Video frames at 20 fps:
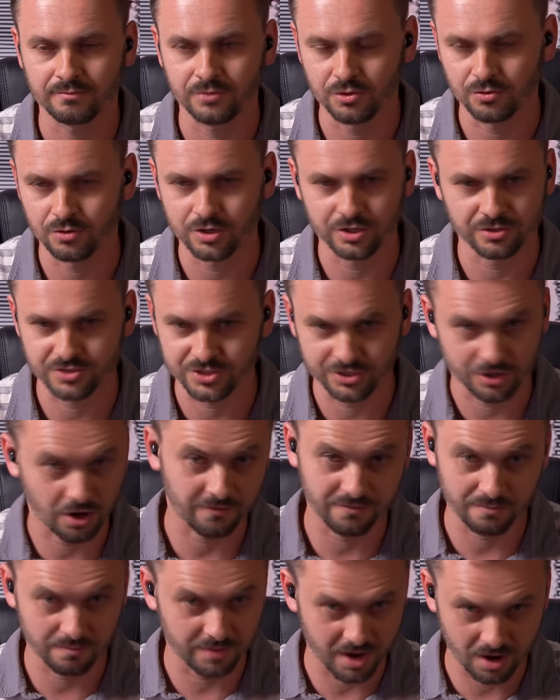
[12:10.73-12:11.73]
you can
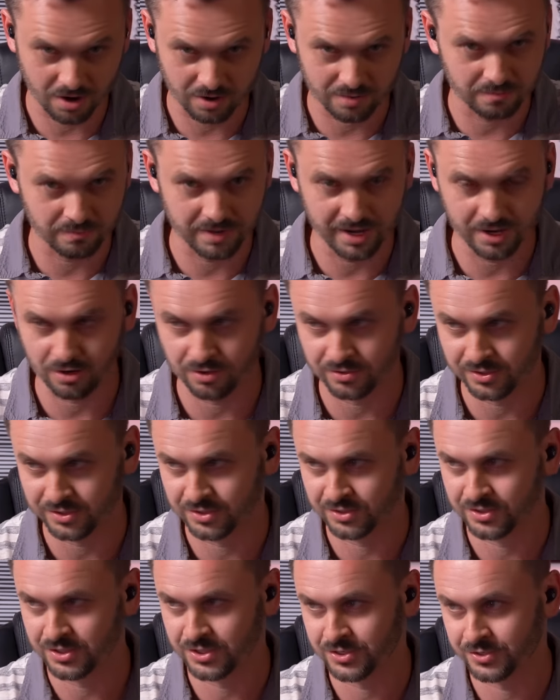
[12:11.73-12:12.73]
start from there and make all
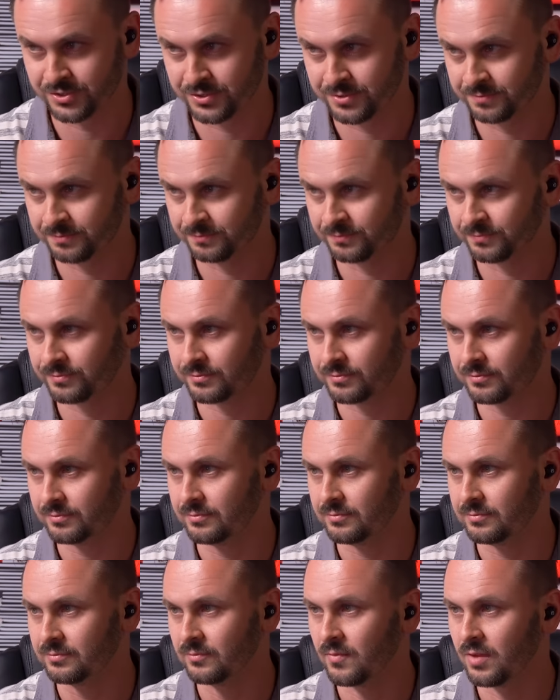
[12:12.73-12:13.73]
these decisions.
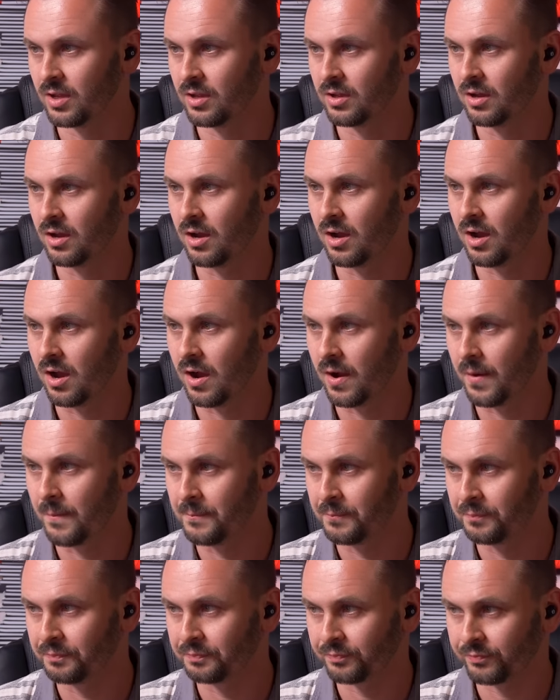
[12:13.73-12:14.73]

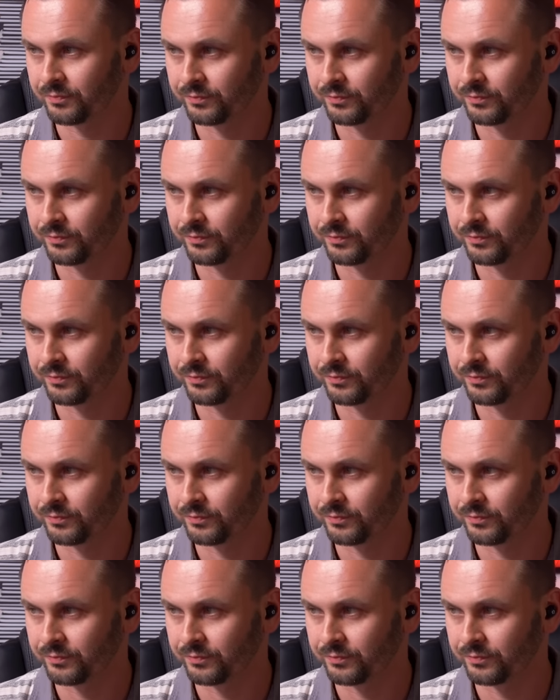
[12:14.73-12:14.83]
Um,